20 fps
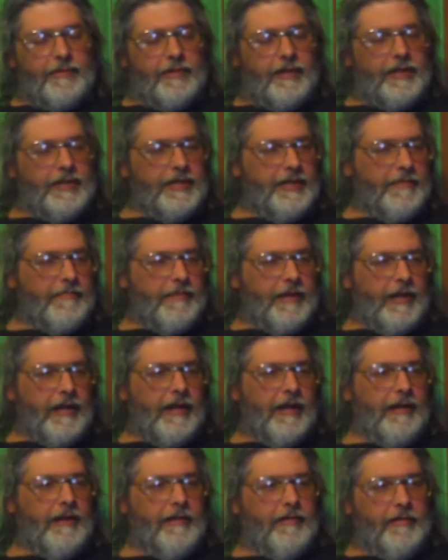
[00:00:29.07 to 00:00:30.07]
so I sit
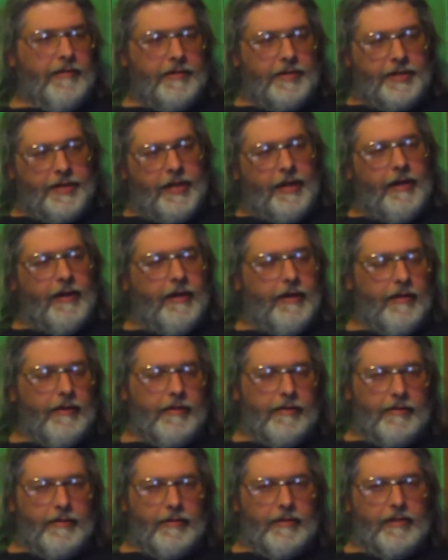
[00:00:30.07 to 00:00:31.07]
behind it on a chair,
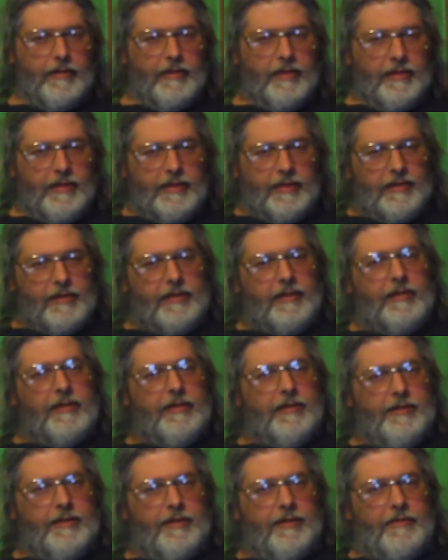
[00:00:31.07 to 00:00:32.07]

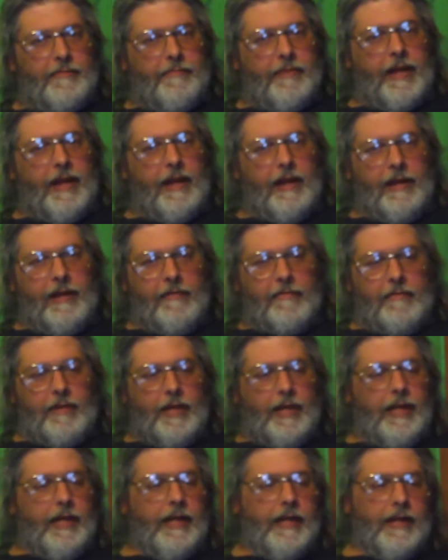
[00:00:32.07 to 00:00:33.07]
still pedaling
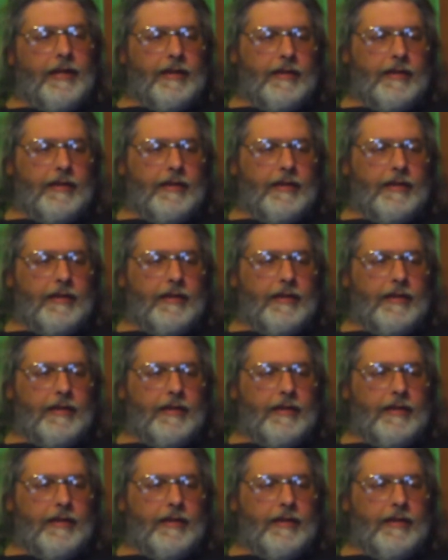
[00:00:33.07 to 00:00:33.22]
away,